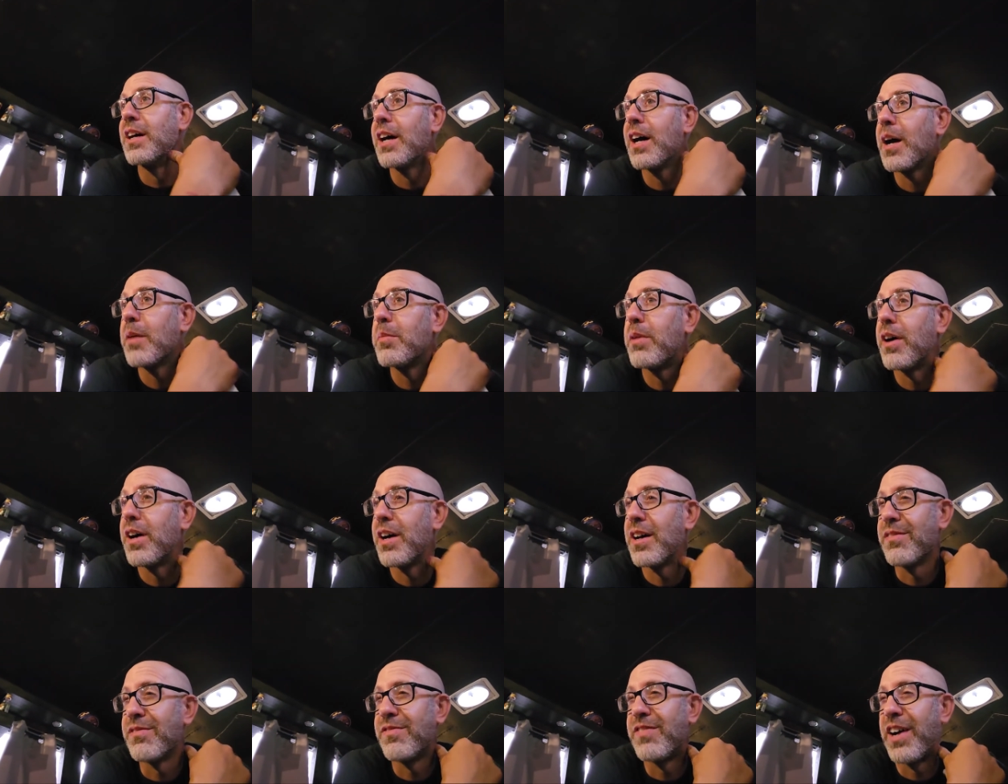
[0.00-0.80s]
I
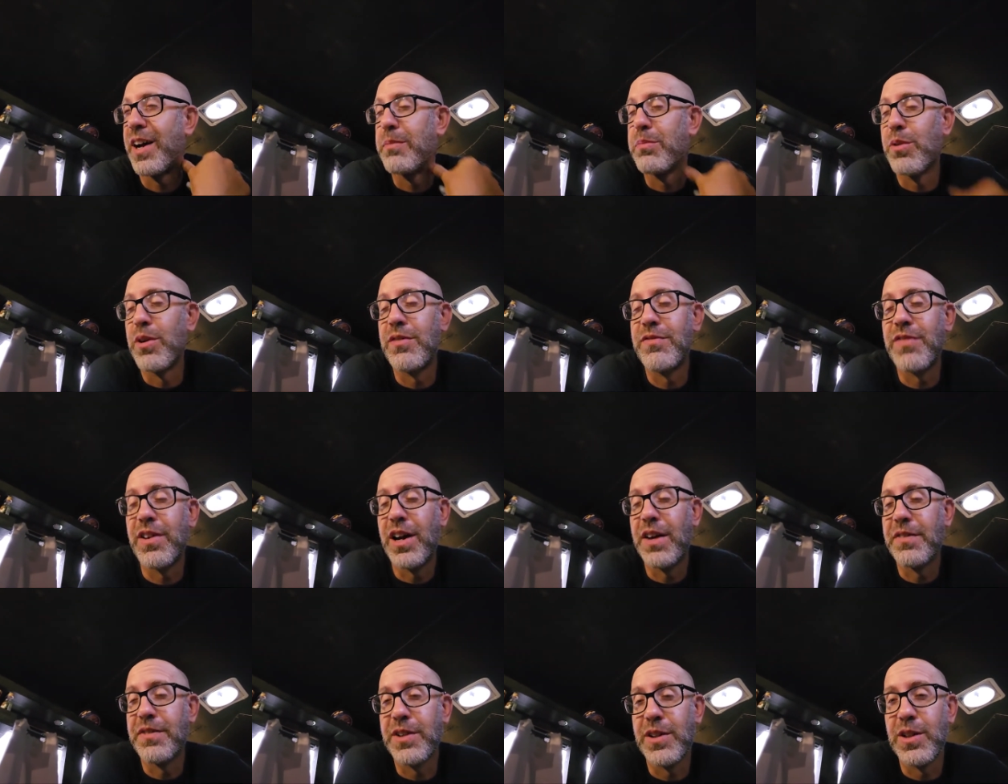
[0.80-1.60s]
bought
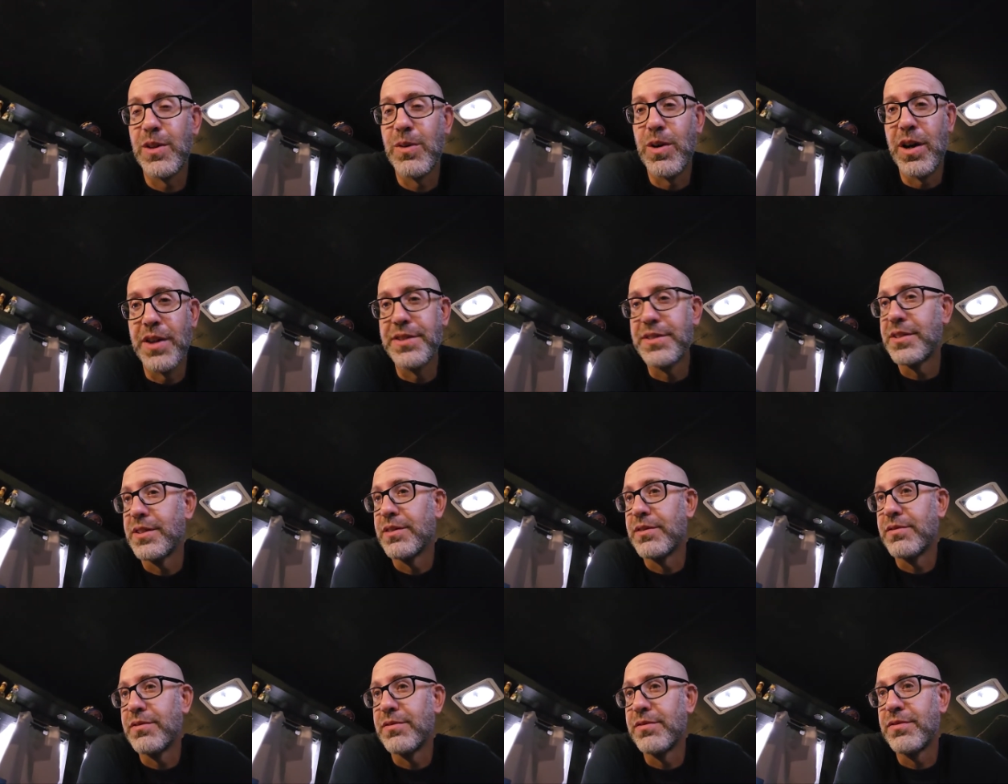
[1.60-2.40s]
5.5 kilowatts
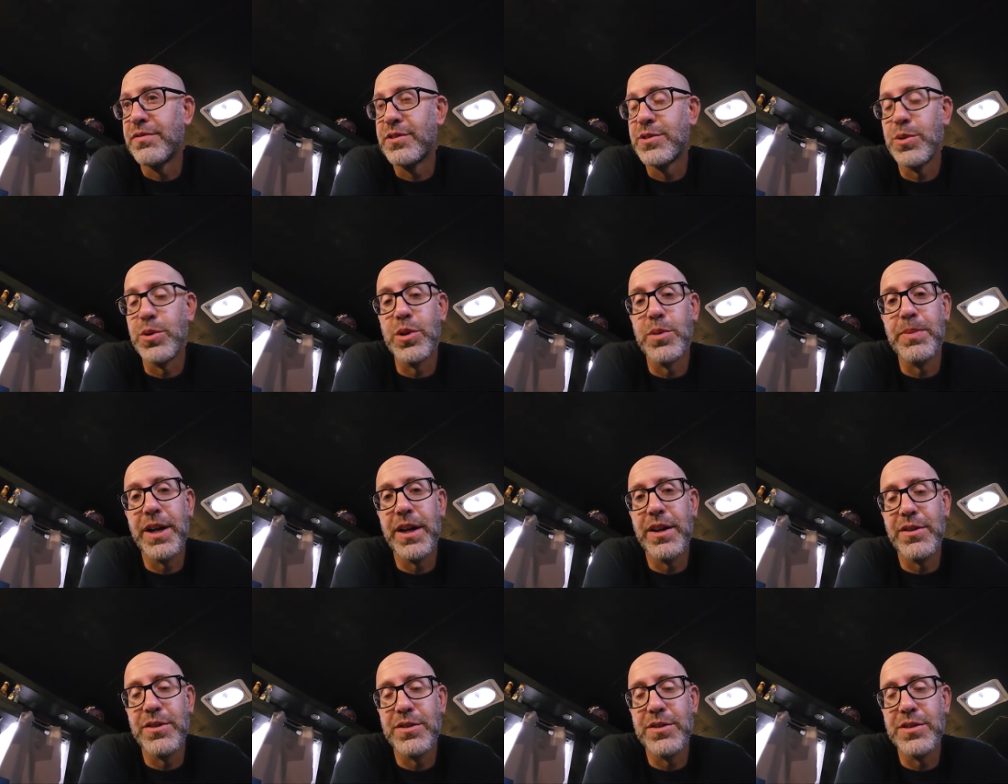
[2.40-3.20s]
of solar
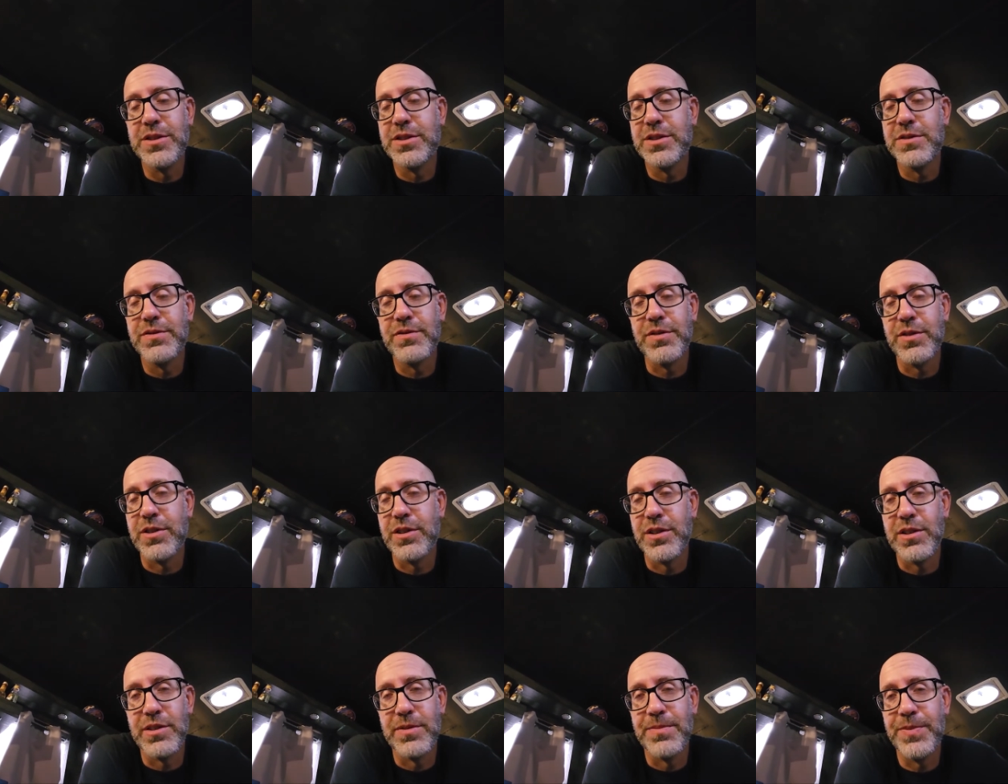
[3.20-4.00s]
panels
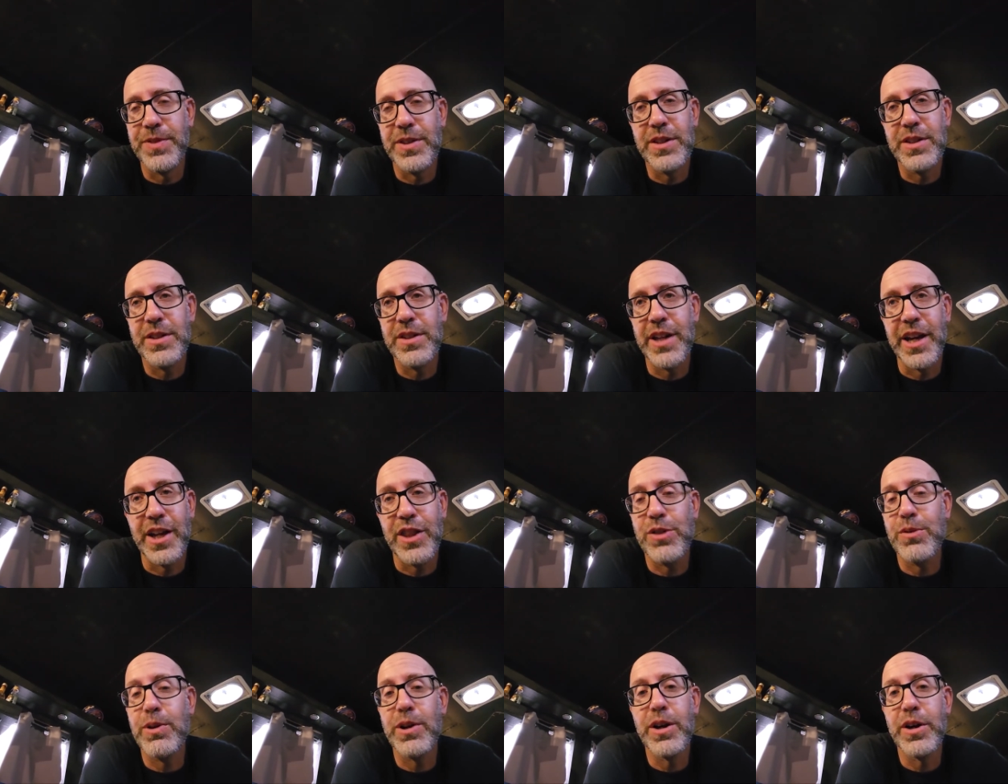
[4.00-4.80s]
for like
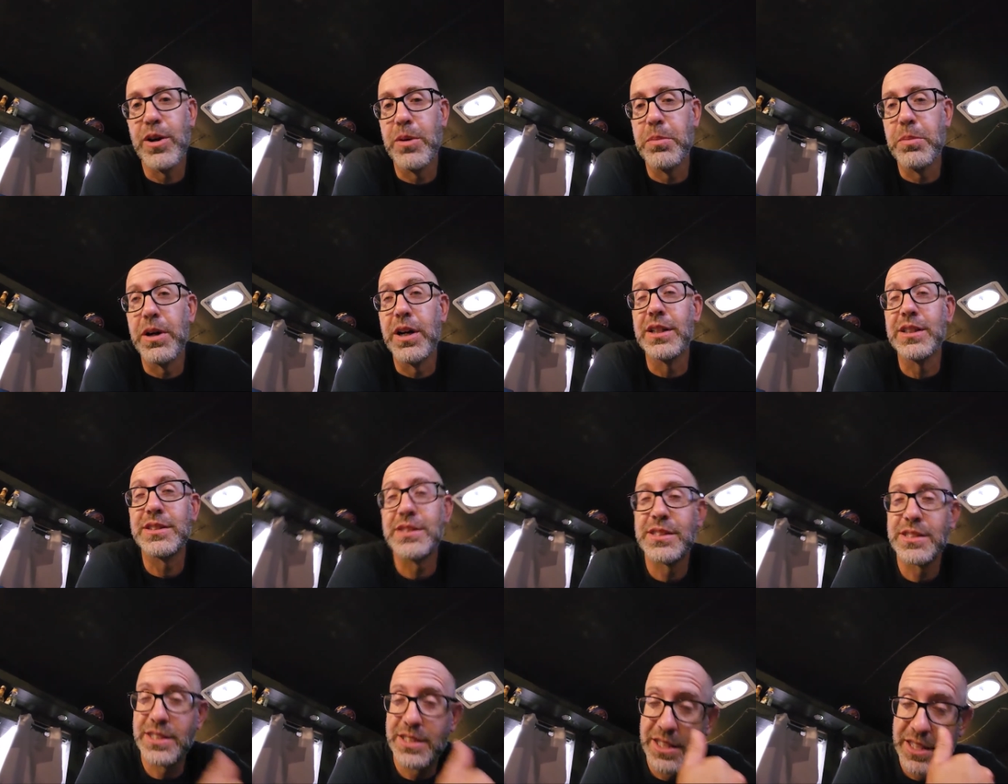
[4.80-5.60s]

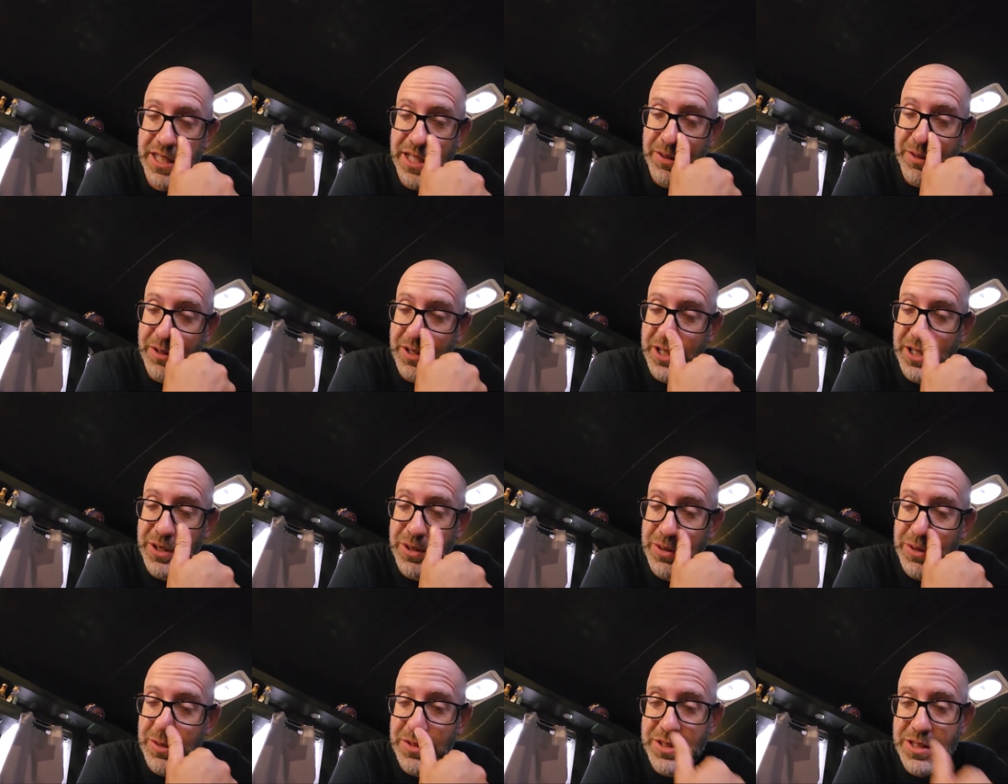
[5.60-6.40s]
$300. They were
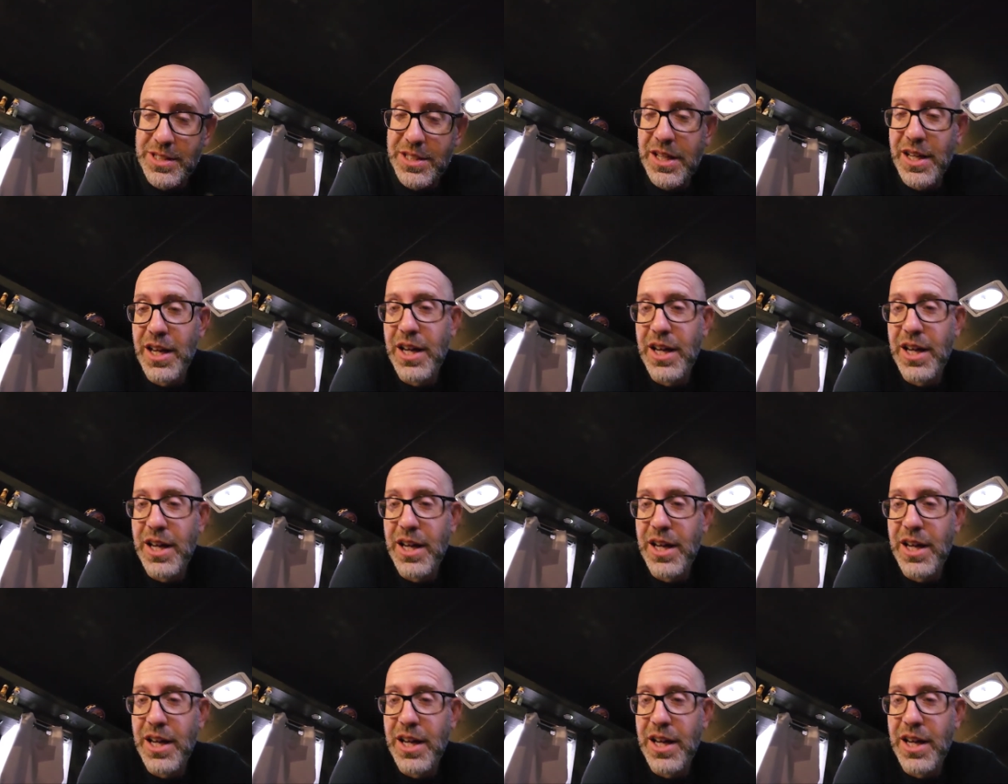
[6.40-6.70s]
used.